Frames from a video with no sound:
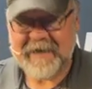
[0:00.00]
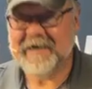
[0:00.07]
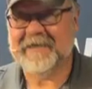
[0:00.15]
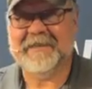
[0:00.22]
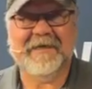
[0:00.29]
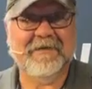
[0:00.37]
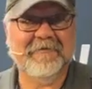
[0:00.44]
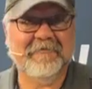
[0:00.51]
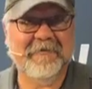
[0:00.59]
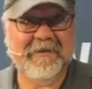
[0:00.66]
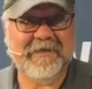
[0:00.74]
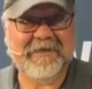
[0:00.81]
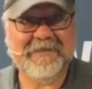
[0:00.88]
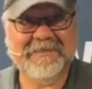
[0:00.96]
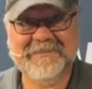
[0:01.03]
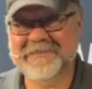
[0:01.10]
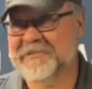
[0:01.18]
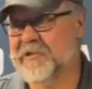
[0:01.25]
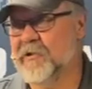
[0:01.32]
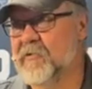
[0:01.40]
anything, really.
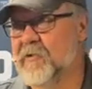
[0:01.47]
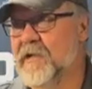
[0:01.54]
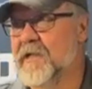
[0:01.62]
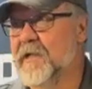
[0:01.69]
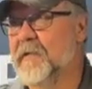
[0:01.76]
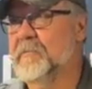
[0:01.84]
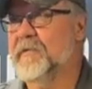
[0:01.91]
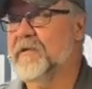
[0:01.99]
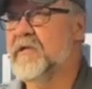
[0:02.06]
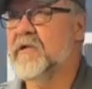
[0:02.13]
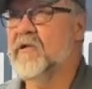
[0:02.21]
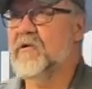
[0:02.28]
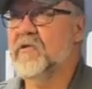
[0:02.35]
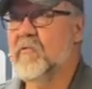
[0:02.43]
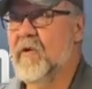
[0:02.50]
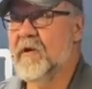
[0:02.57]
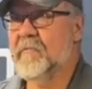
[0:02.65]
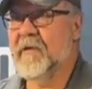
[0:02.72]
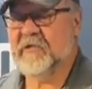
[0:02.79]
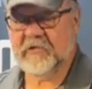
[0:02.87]
So, but, you
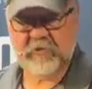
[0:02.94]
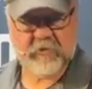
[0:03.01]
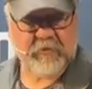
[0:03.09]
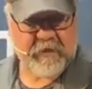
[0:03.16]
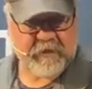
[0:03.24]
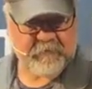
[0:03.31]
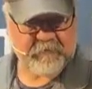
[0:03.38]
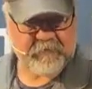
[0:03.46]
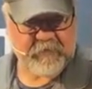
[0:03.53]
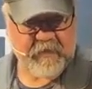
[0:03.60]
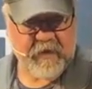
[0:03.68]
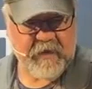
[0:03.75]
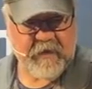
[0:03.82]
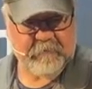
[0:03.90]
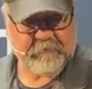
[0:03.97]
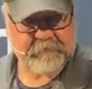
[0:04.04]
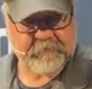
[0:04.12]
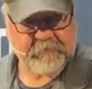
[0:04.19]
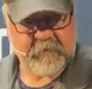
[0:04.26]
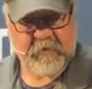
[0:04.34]
want to make sure that,
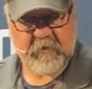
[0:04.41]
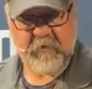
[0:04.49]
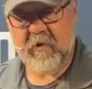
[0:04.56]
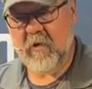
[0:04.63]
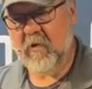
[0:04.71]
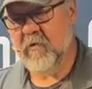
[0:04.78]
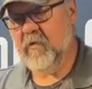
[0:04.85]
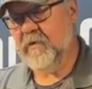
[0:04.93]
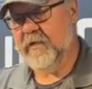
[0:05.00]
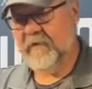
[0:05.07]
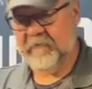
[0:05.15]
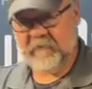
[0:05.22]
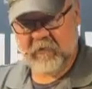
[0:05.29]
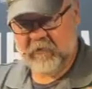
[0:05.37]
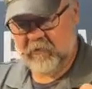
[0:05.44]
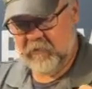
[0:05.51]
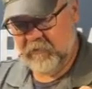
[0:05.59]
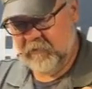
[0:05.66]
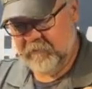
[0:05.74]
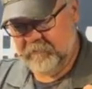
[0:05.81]
if
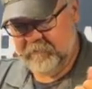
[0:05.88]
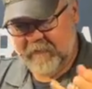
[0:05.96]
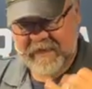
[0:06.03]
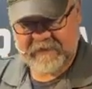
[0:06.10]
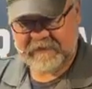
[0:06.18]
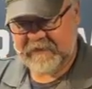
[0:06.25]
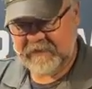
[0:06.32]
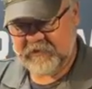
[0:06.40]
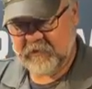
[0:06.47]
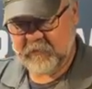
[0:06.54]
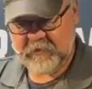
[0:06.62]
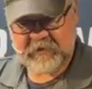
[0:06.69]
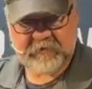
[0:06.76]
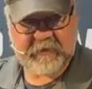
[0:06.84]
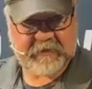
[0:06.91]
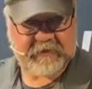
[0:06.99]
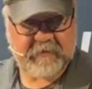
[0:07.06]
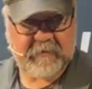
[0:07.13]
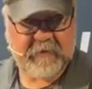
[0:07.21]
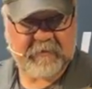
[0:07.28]
your magazines are
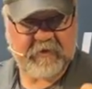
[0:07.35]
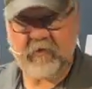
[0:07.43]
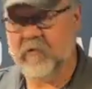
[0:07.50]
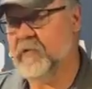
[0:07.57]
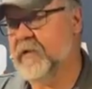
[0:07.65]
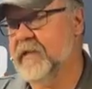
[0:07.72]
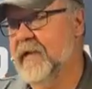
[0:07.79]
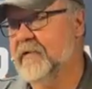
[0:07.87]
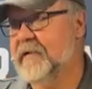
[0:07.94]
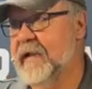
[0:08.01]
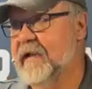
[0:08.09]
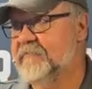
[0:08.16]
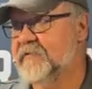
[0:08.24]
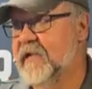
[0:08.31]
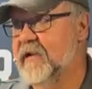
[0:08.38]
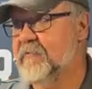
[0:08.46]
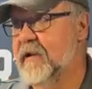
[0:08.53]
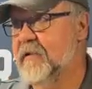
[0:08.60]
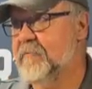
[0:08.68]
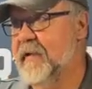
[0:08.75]
restricted. Maybe you're only allowed to have
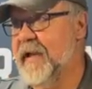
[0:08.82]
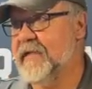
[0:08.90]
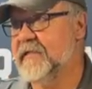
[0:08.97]
10-round